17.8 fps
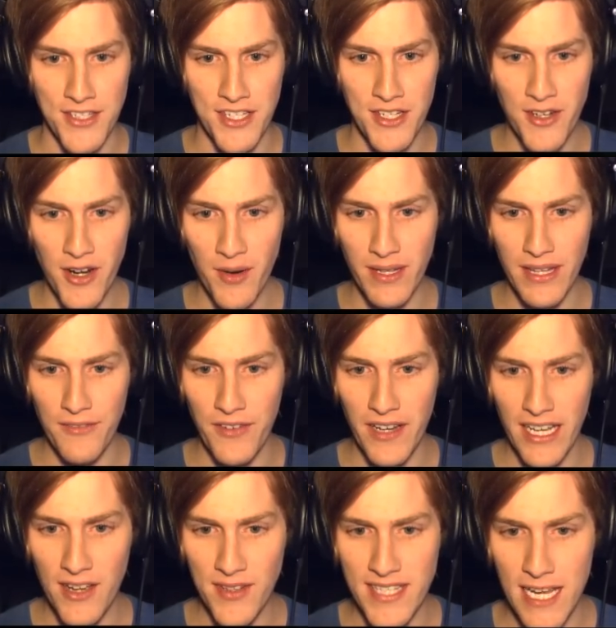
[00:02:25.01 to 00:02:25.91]
Do you know where the
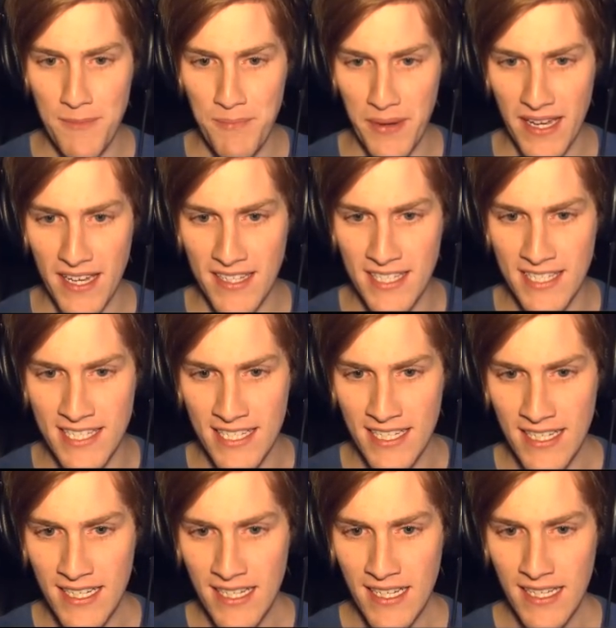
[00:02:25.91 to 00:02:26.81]
videotape is?
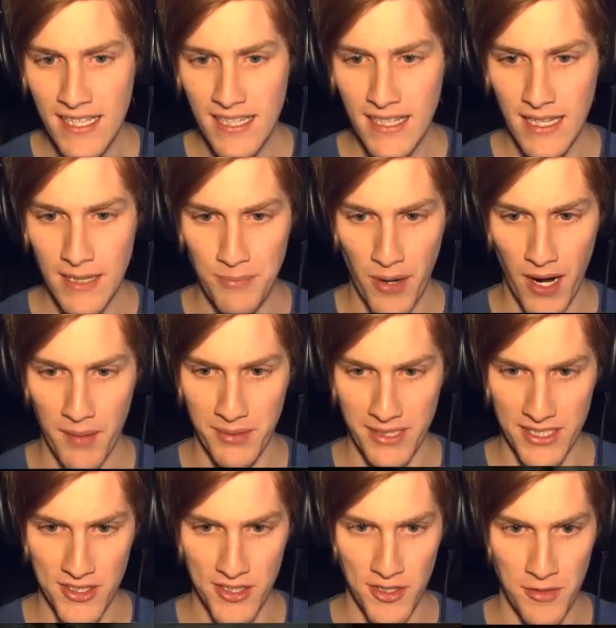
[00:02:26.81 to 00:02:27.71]
They
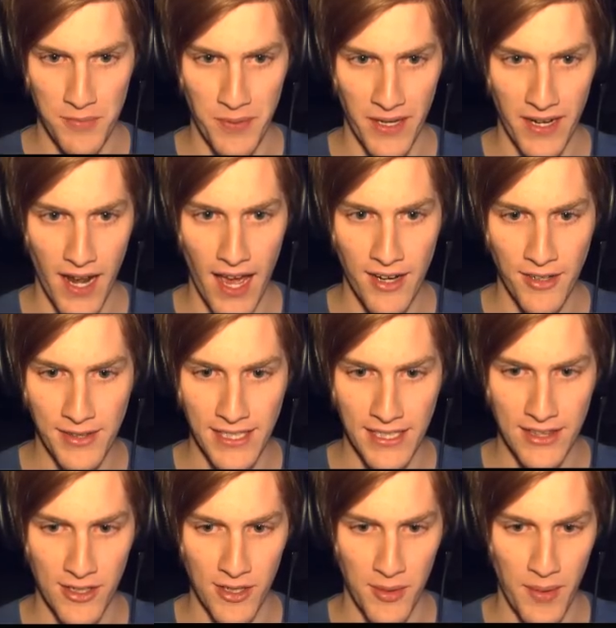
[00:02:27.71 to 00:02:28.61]
probably do, but I don't
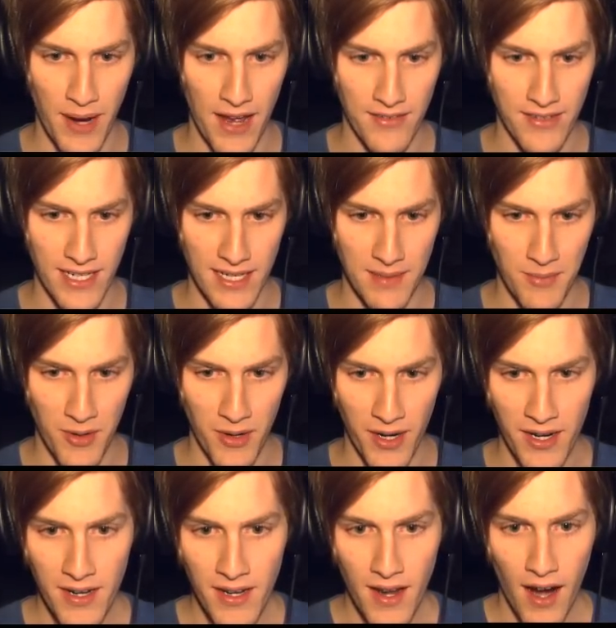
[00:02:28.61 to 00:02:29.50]
think they're around
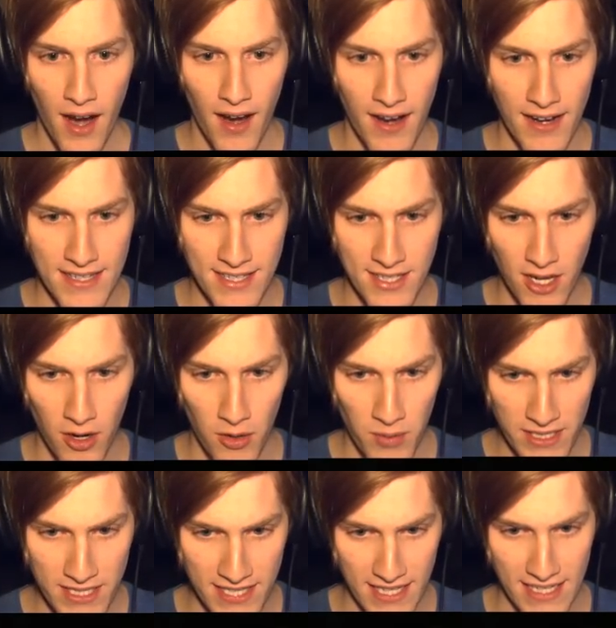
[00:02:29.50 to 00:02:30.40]
anymore. All right, so
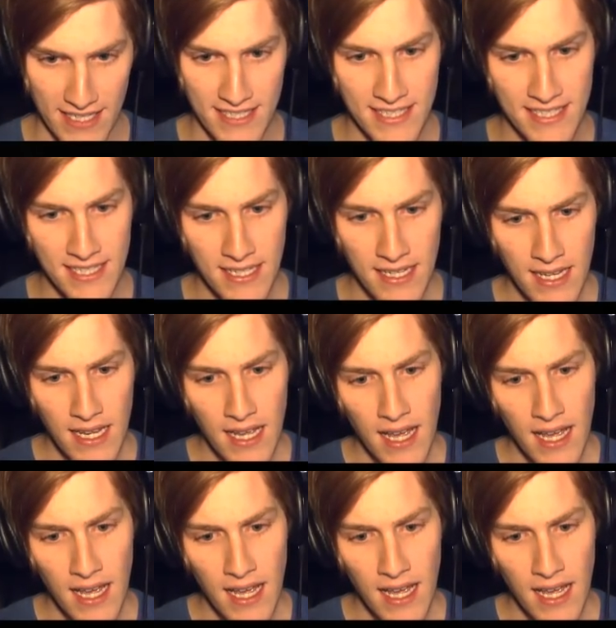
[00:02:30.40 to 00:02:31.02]
what's this?